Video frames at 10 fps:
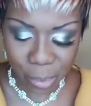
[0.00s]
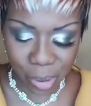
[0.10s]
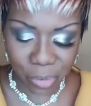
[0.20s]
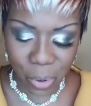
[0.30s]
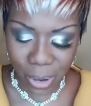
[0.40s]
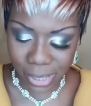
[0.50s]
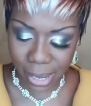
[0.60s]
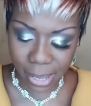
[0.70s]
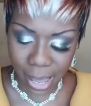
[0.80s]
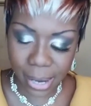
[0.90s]
But of course,
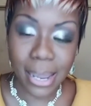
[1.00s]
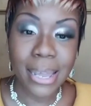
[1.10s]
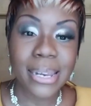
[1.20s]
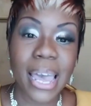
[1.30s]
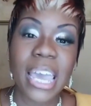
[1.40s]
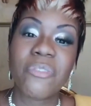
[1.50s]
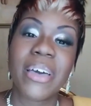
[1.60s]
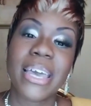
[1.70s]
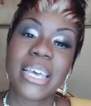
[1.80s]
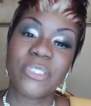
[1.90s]
again, the
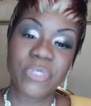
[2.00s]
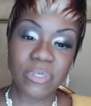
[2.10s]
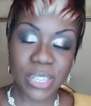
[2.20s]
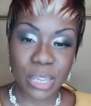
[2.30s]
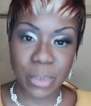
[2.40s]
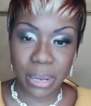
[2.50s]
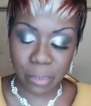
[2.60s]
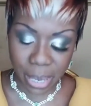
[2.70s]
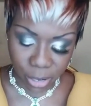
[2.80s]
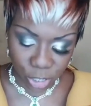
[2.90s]
Ava is 15
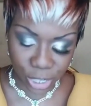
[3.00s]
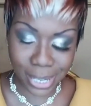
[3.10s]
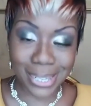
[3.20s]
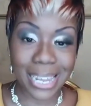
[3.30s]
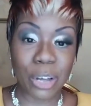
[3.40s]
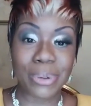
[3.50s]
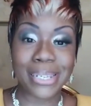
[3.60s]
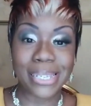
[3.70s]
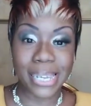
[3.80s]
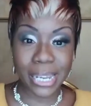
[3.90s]
millimeters. She is our
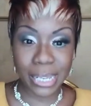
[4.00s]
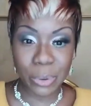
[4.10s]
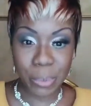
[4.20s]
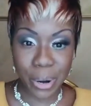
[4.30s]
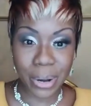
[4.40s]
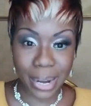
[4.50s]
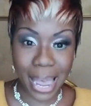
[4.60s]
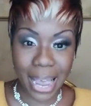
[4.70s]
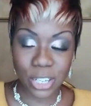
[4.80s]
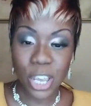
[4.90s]
daily wear
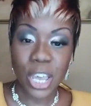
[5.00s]
lash.